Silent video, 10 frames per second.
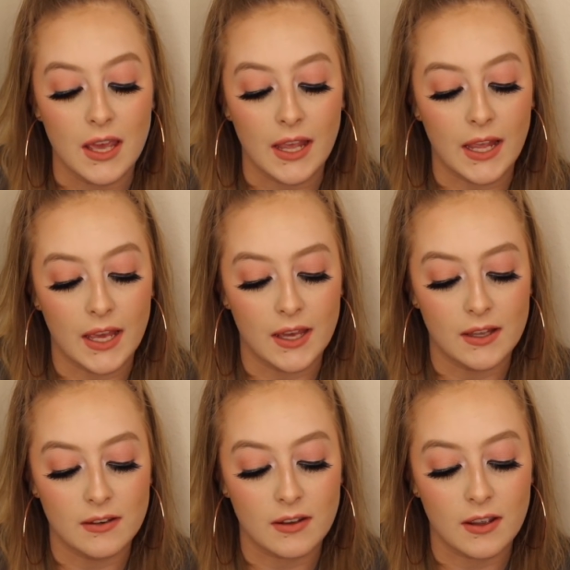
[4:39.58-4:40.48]

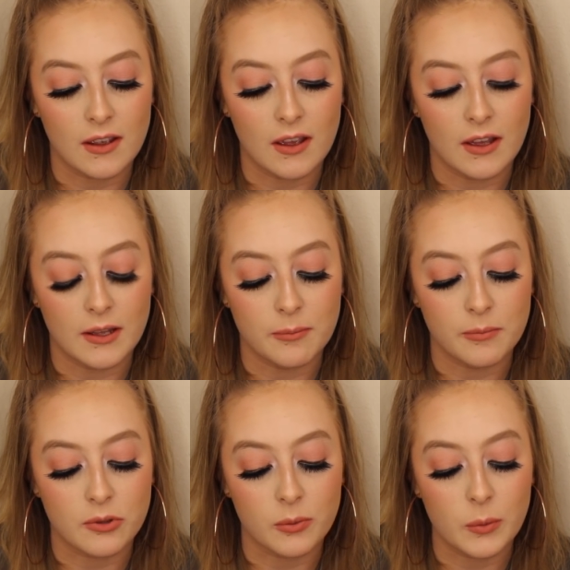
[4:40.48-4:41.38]
and
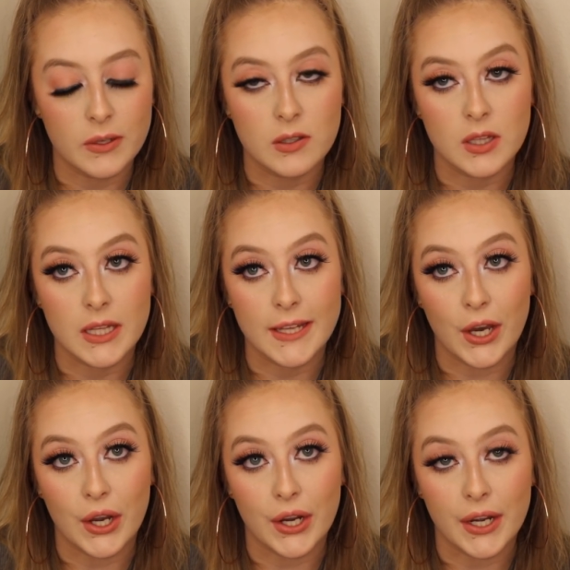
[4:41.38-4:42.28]
so we went to the
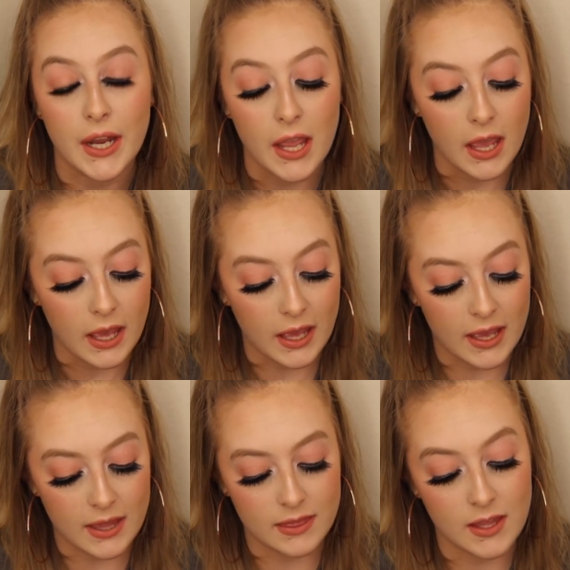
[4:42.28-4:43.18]
ER,
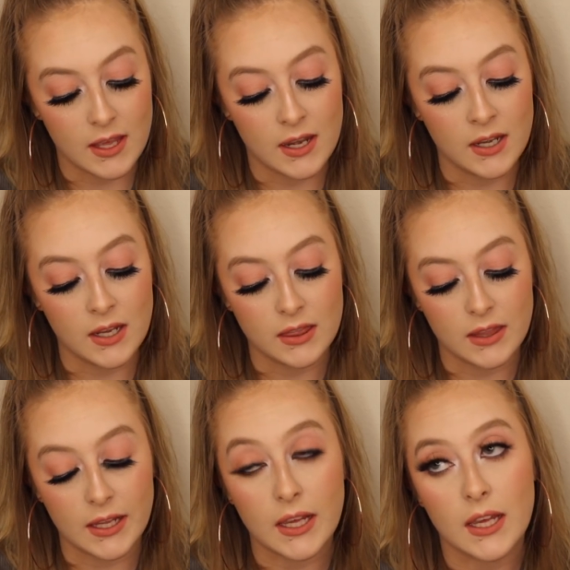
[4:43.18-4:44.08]
and then
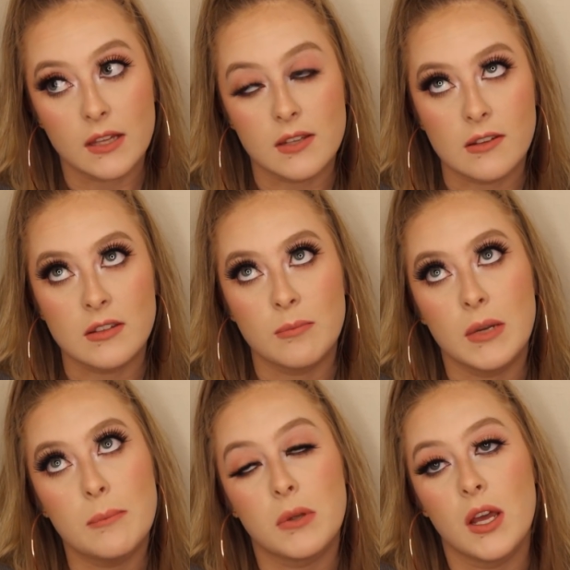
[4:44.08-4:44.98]
they tested
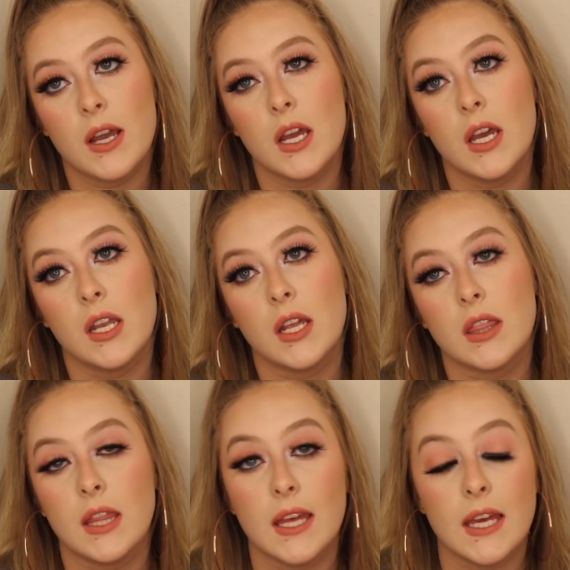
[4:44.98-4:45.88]
my blood,
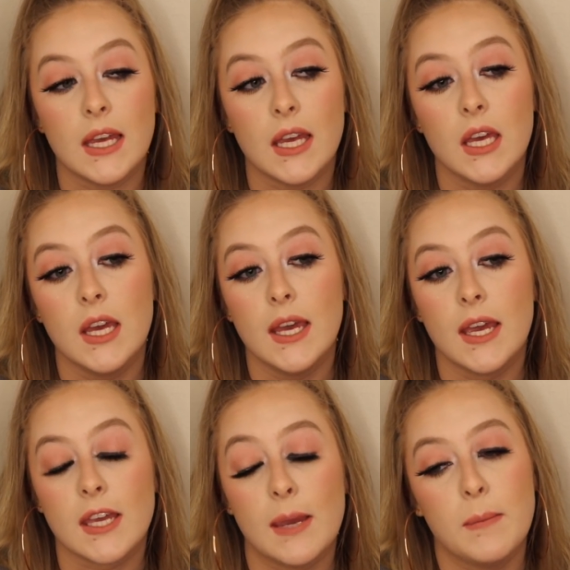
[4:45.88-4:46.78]
they
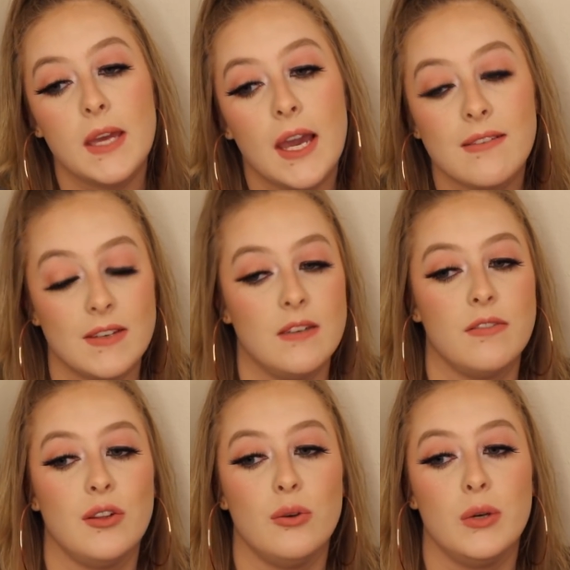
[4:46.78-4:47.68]
gave me IV
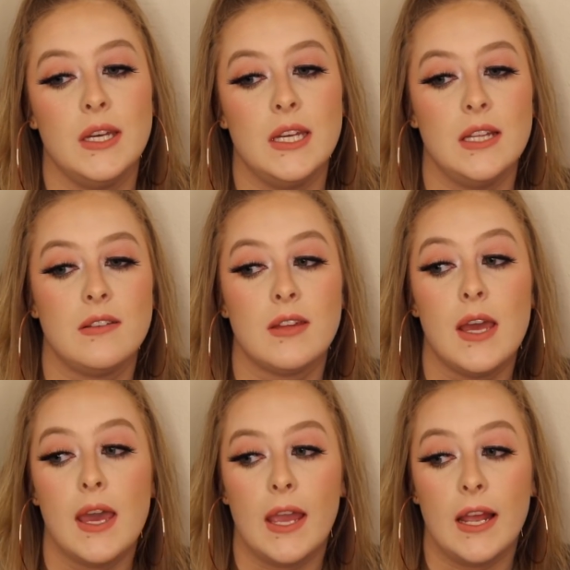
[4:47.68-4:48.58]
fluids,
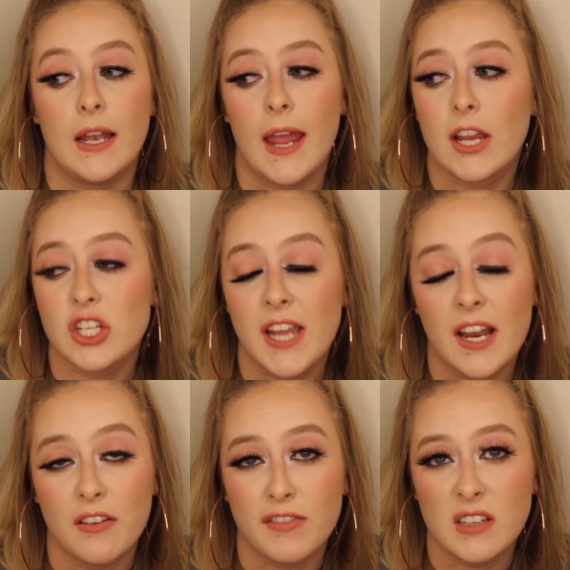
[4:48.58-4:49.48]
and they actually
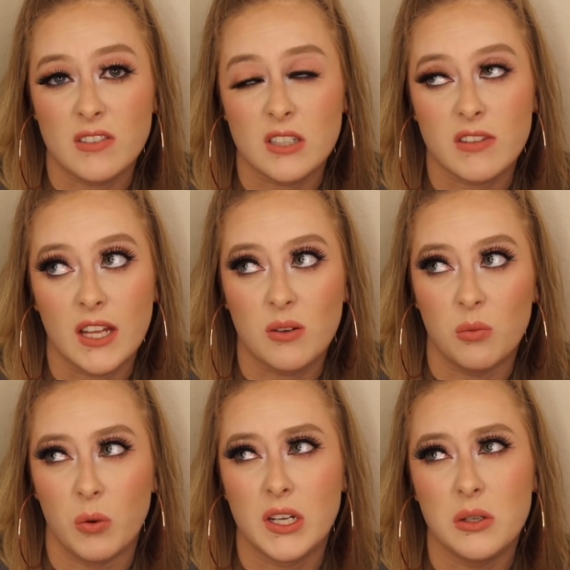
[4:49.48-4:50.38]
had a fever of like
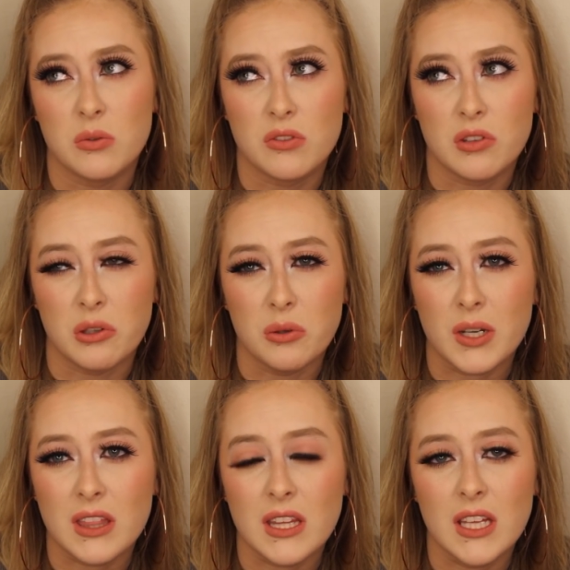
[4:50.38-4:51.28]
102,
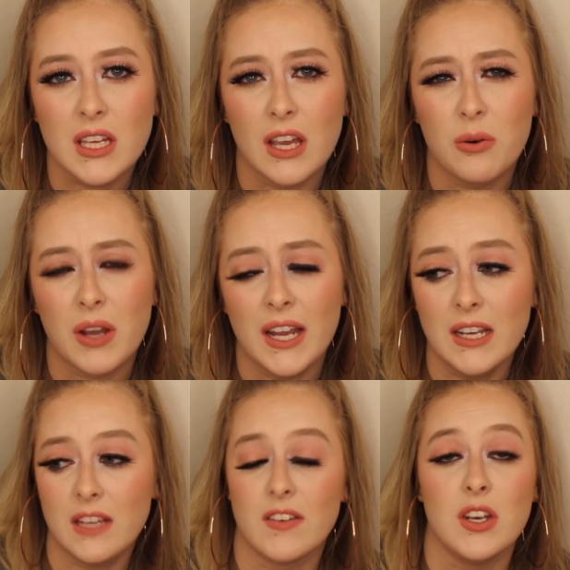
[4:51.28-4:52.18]
I think. I
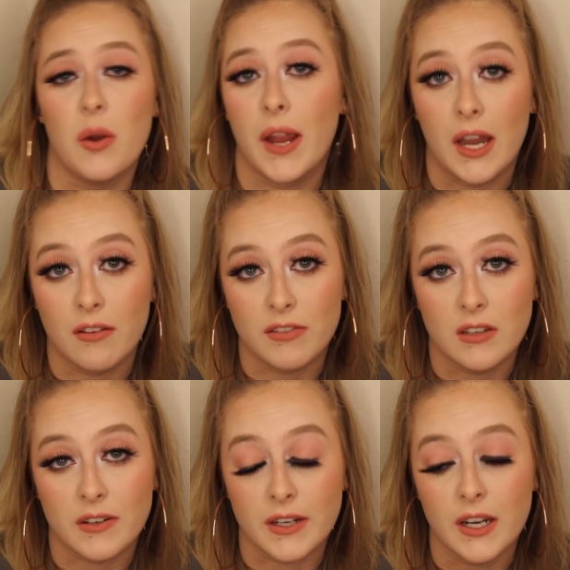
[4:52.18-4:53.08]
didn't even know I had a
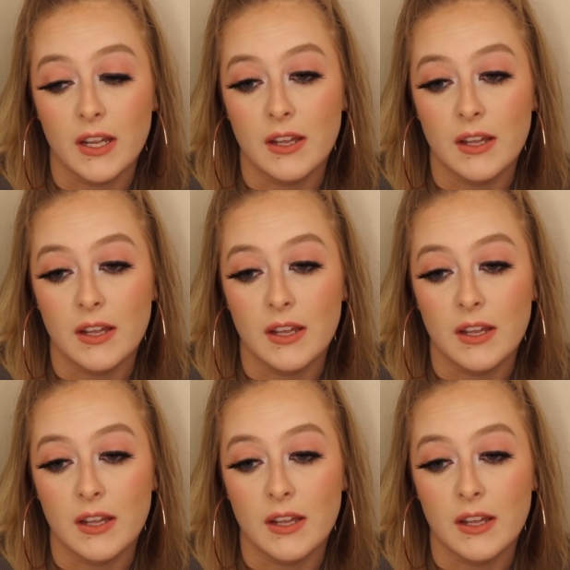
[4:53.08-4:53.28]
fever.